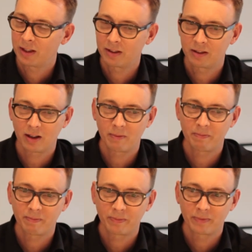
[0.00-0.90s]
And
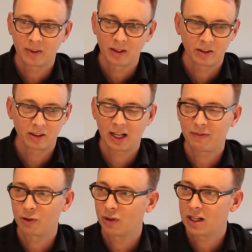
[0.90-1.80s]
um, just
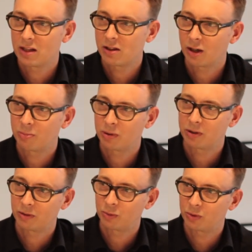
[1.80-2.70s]
have your ears open
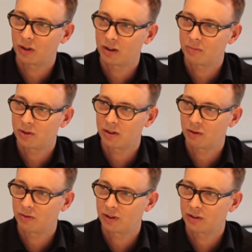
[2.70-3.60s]
at all times in the
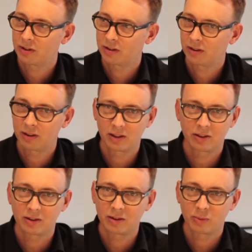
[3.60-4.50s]
office,
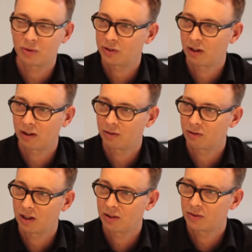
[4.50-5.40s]
listen to what's going
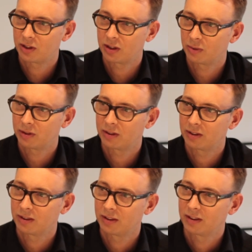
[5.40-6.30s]
on around you, and
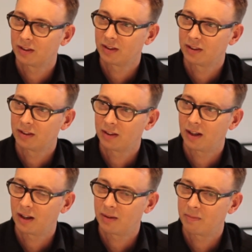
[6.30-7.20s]

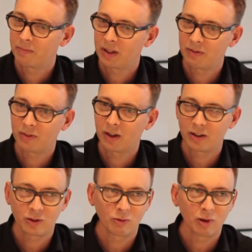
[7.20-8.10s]
um, even though
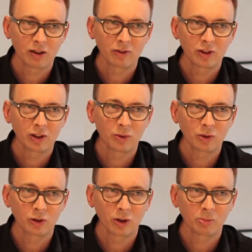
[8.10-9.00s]
it's not relevant to
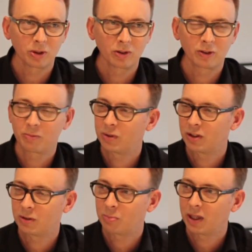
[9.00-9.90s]
your job, you sort of
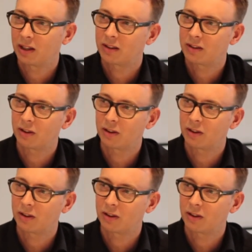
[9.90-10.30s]
you just pick